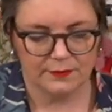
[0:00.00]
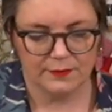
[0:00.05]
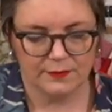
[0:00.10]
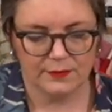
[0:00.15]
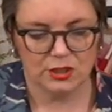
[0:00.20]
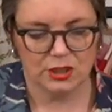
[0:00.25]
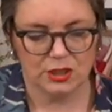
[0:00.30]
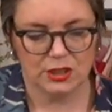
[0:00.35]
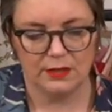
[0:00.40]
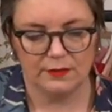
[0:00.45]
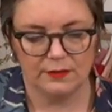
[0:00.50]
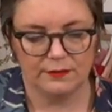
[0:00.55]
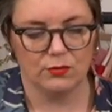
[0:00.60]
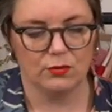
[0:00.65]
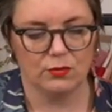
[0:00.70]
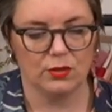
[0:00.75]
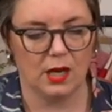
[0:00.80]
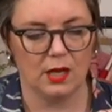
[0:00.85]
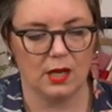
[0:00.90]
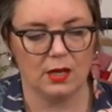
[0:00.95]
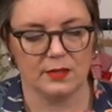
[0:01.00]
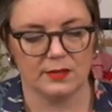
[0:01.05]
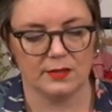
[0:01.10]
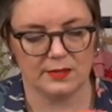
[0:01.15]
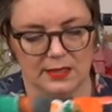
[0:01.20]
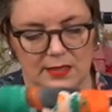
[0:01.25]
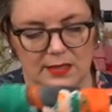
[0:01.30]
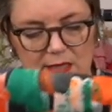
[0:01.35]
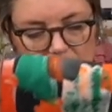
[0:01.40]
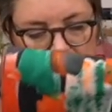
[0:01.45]
of cheerful
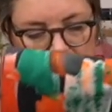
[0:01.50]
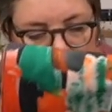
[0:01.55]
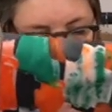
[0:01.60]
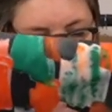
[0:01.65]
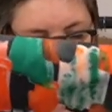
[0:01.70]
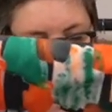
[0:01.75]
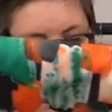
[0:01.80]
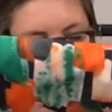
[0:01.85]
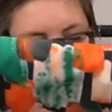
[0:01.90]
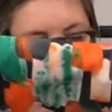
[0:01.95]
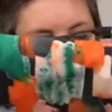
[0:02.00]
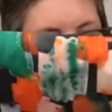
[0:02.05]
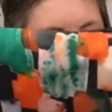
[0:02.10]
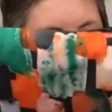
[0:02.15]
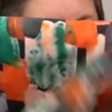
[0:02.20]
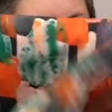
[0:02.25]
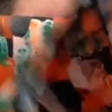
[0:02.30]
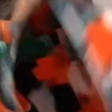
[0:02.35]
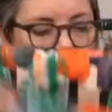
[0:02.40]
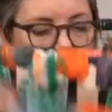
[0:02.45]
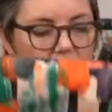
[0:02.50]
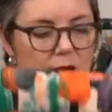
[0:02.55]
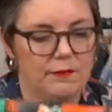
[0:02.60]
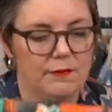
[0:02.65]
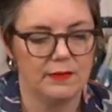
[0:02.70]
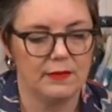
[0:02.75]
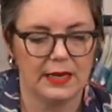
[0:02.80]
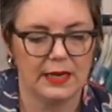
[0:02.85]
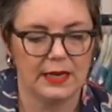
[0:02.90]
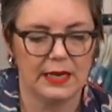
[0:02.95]
colours in there with that
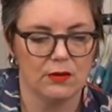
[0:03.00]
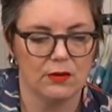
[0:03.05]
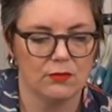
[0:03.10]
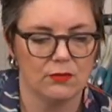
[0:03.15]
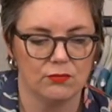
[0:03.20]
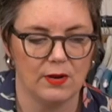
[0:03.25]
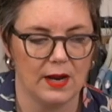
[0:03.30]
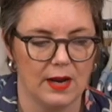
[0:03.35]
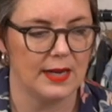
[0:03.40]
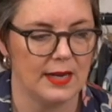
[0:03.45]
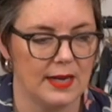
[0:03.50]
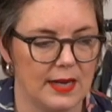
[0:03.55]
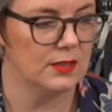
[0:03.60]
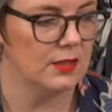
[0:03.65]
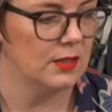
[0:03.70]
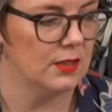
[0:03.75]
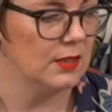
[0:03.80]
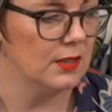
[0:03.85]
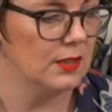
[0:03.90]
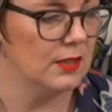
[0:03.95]
lovely red